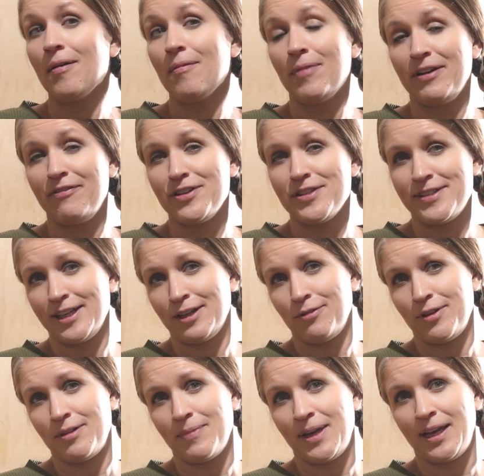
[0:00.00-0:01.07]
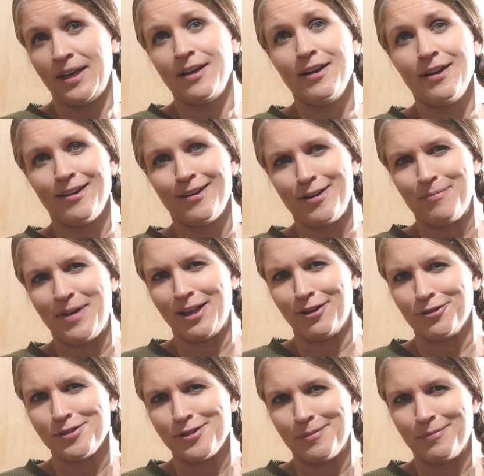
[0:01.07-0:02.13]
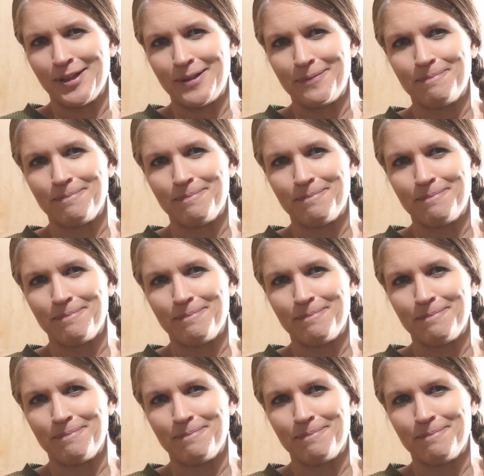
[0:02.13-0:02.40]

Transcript: But if you stick with me, you might learn something.